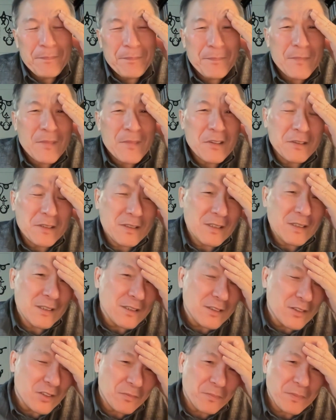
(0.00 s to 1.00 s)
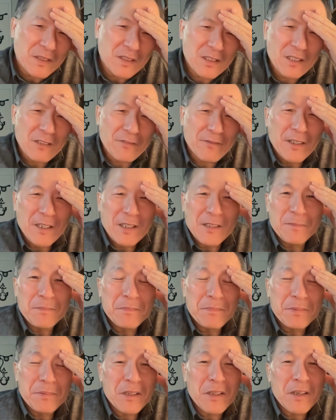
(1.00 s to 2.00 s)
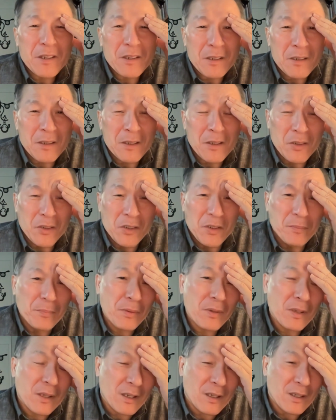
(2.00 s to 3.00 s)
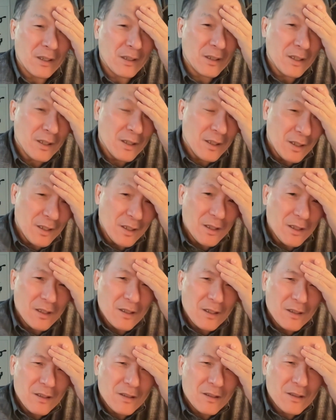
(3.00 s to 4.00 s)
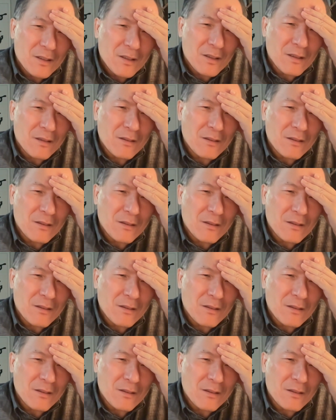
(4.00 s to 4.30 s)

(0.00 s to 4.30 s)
to see a specific player or play. So